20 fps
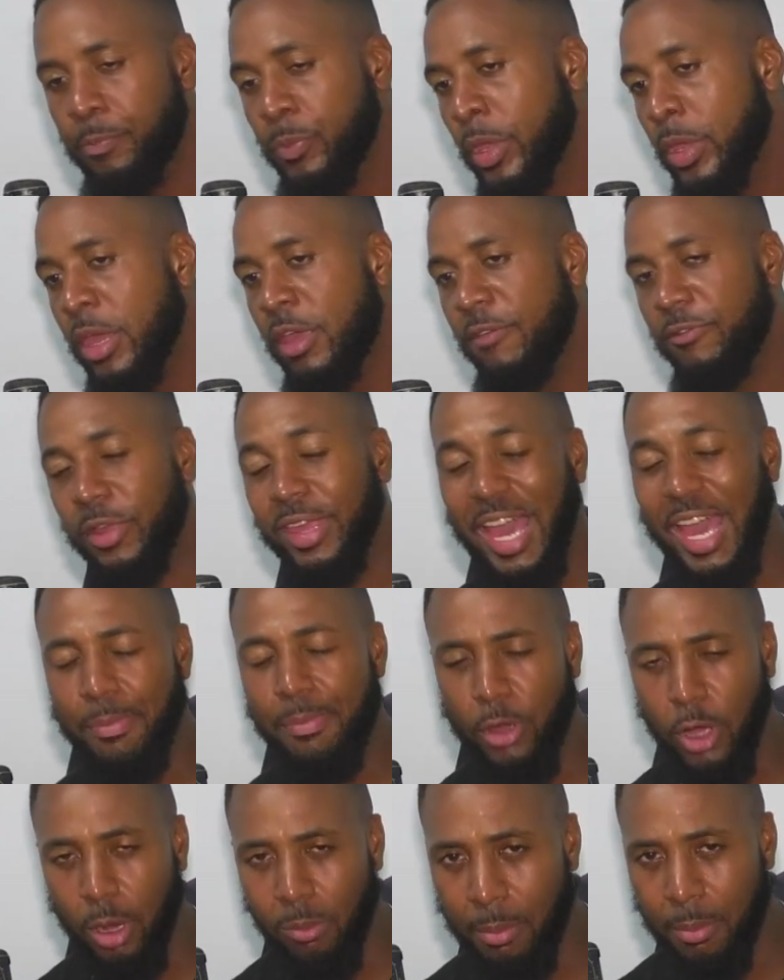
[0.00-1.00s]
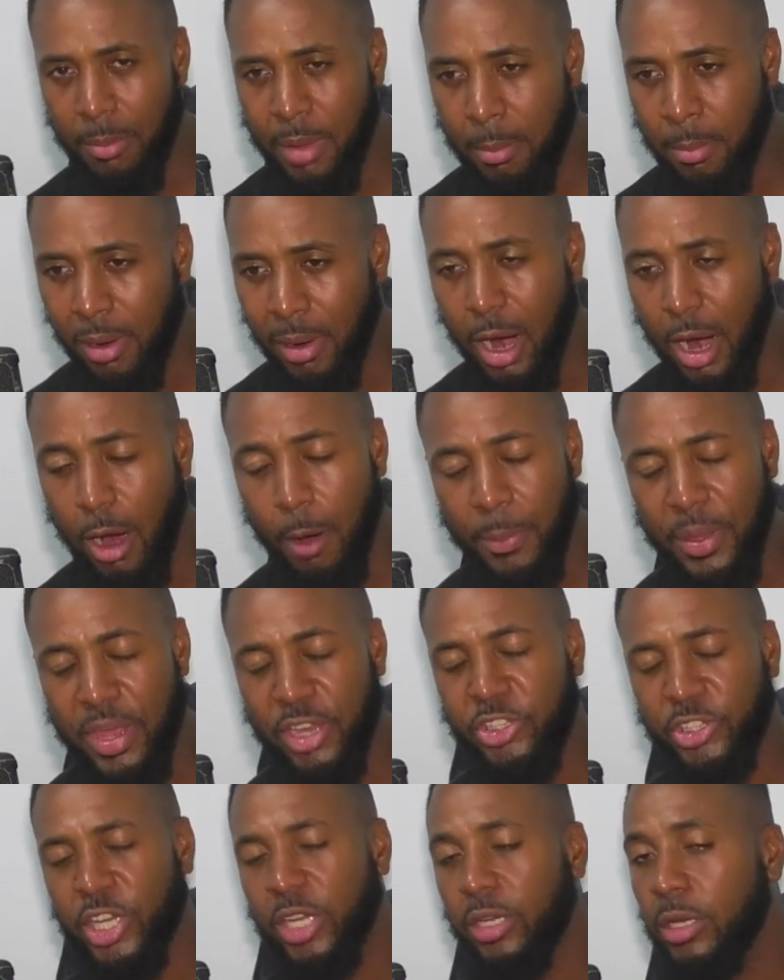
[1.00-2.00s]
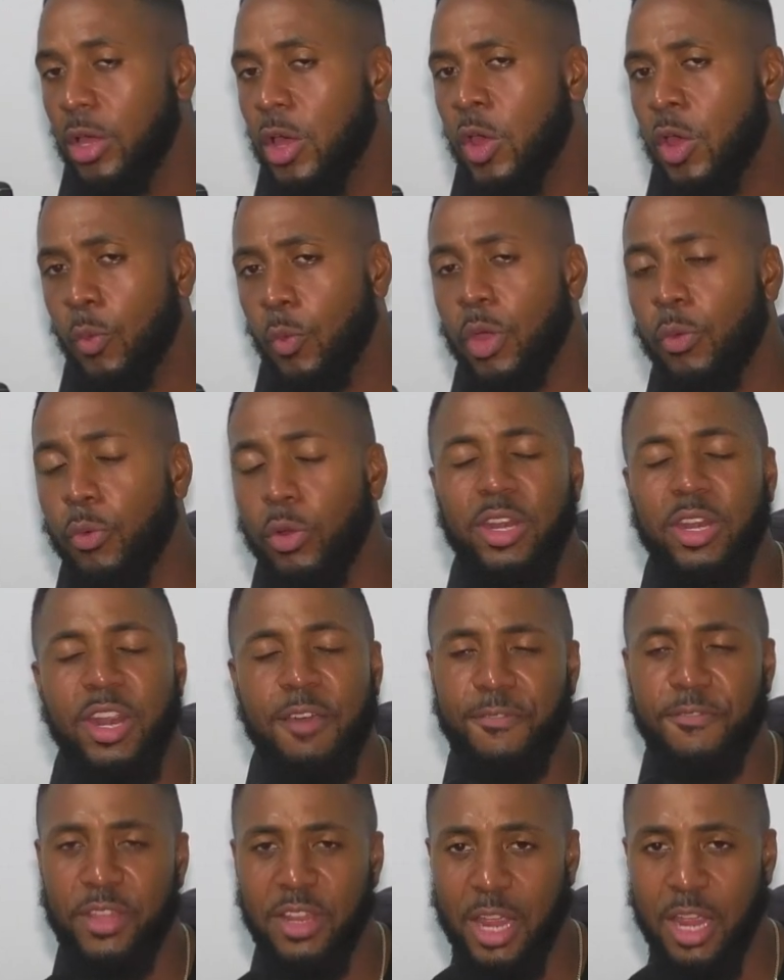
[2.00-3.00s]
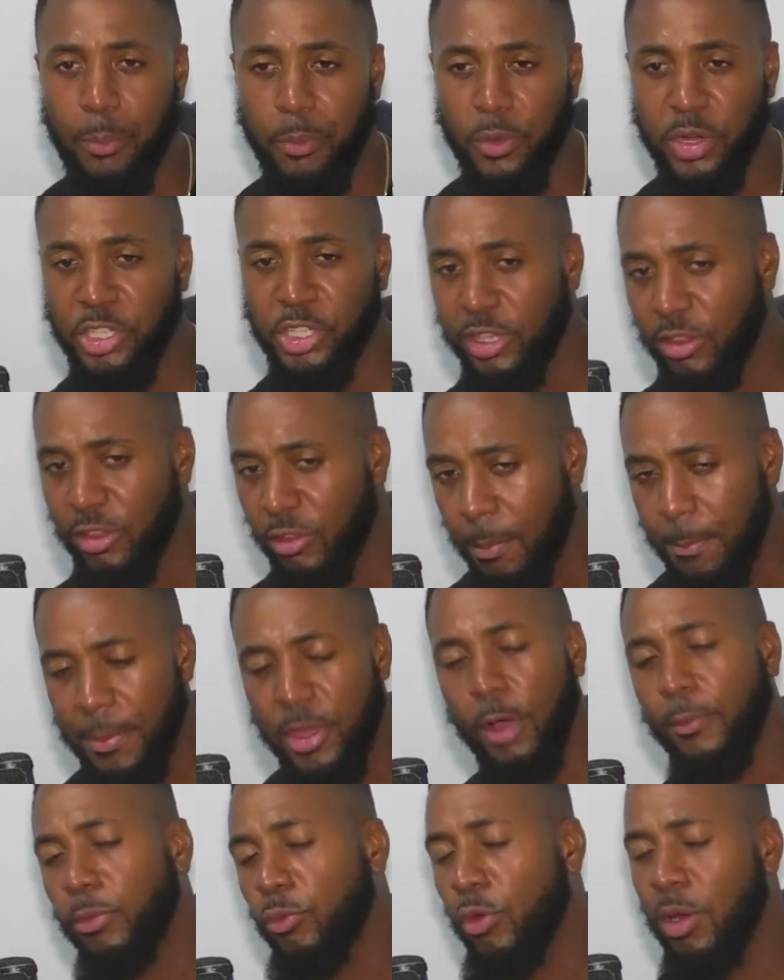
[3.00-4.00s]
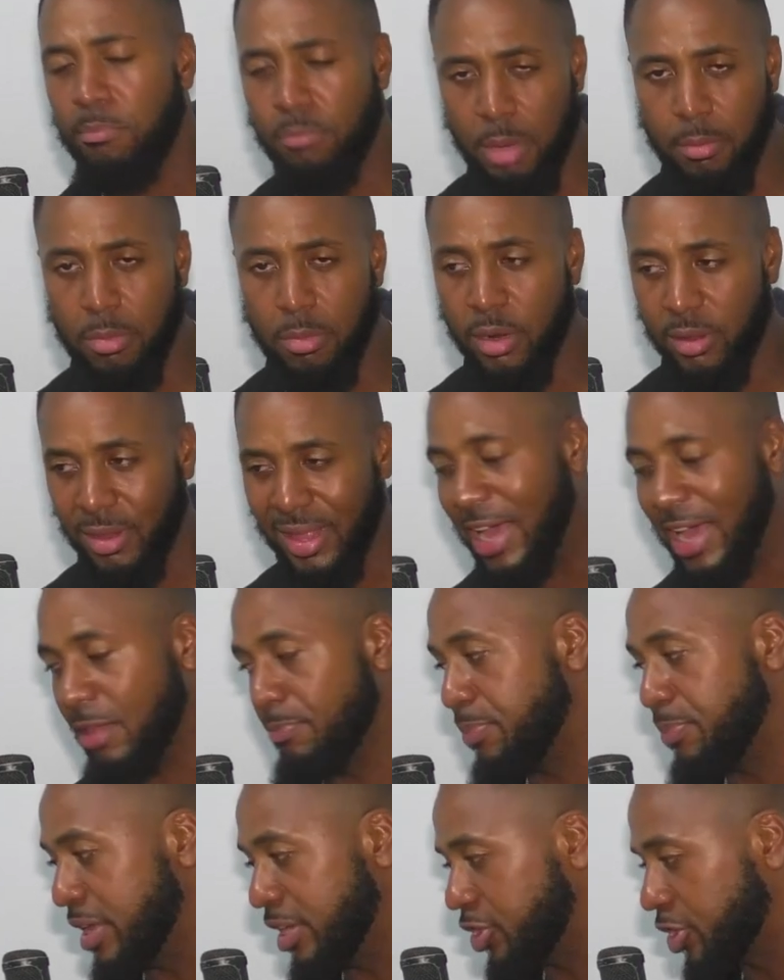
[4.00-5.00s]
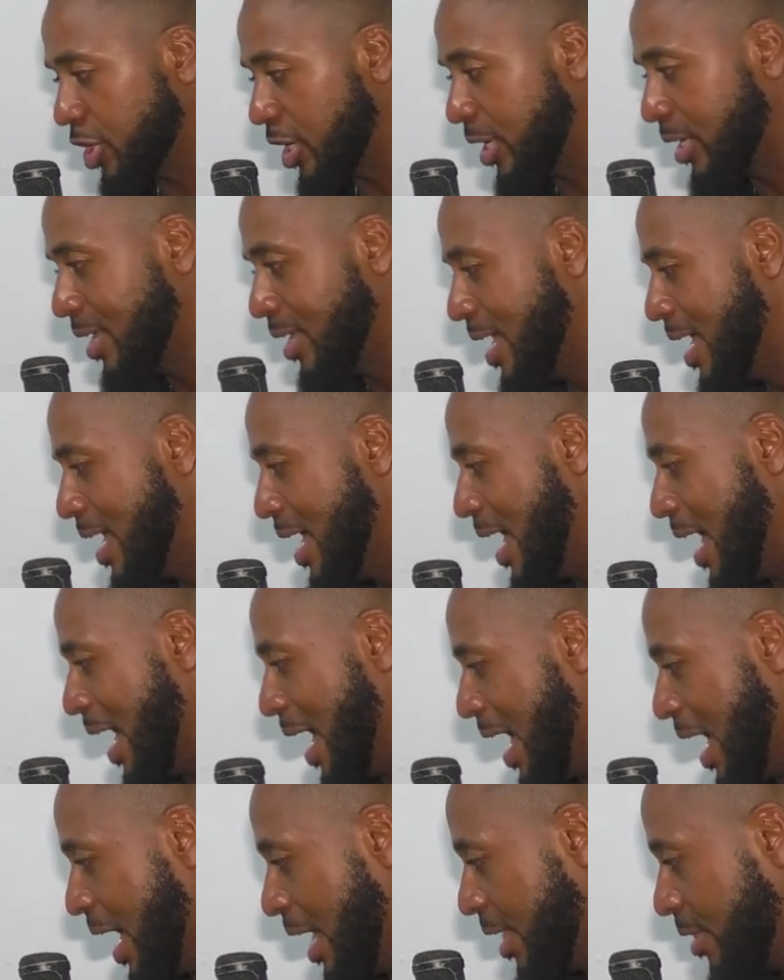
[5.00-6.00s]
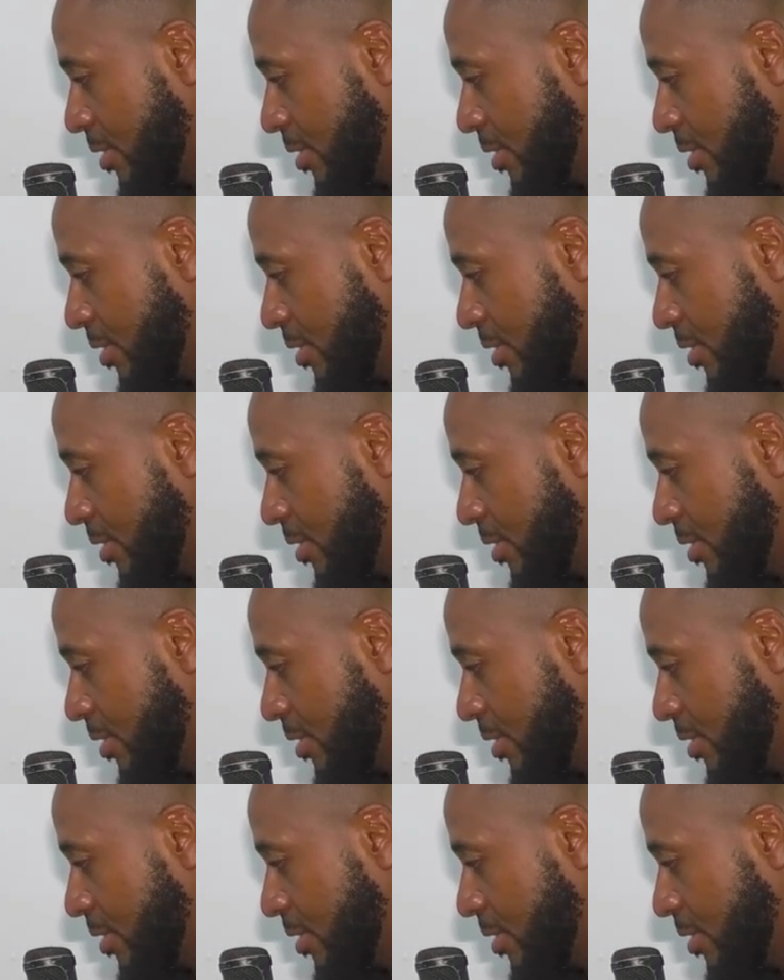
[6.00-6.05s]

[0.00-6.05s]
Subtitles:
If you can become a member or a patron, we will definitely appreciate. So big up to our members and patron as